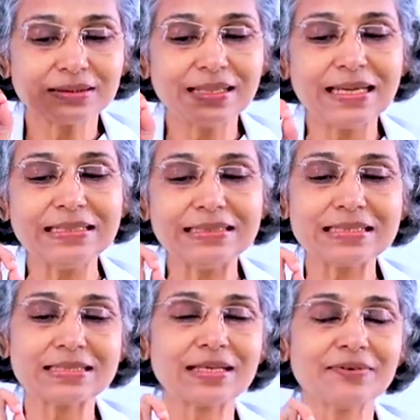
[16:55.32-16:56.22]
gained
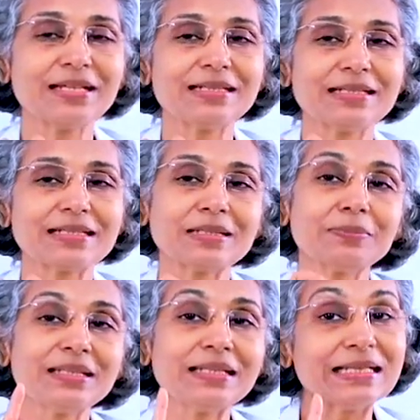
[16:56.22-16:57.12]
this weight reduction
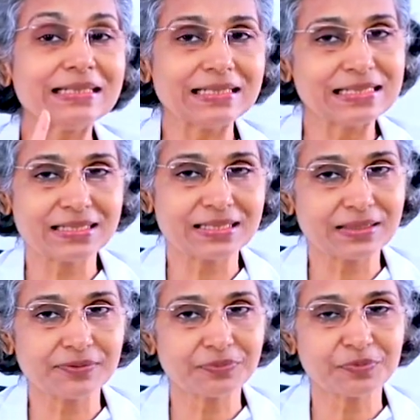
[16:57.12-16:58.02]
by 90 days
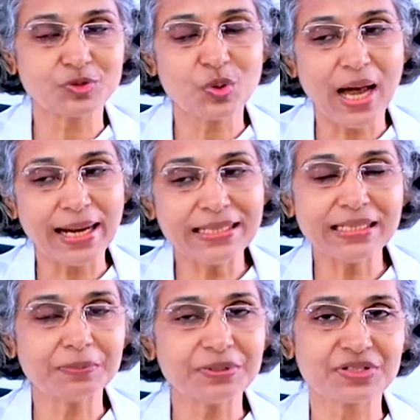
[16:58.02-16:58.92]
itself. So,
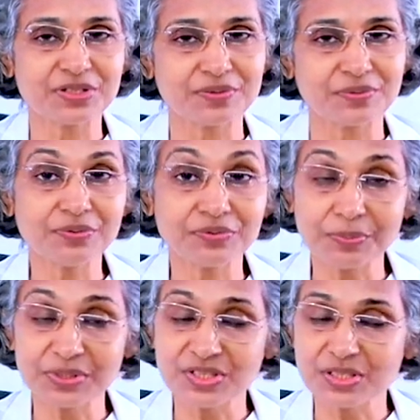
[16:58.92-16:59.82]
ideal patient, if the
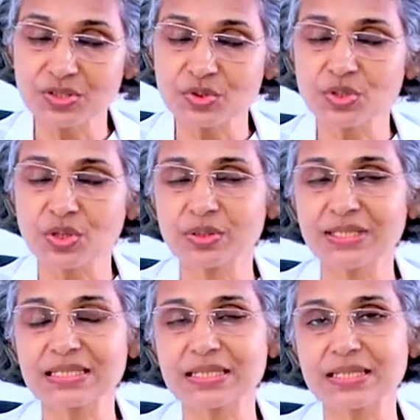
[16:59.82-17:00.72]
patient is doing all
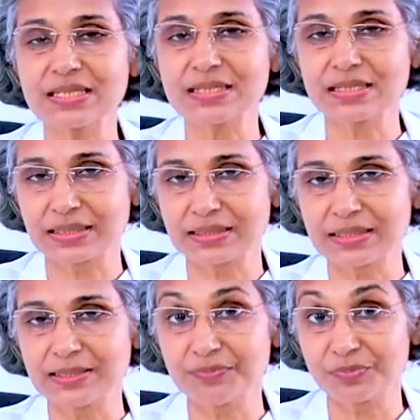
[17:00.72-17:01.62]
the exercises
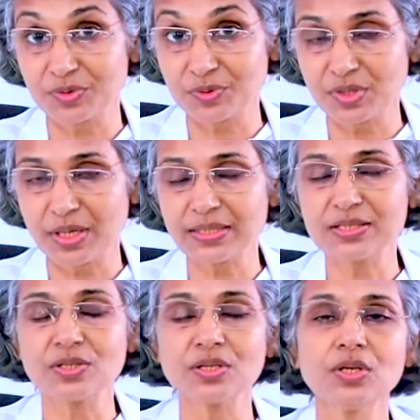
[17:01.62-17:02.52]
correctly, at
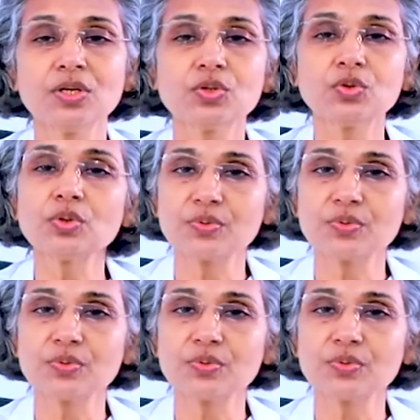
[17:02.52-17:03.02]
least 2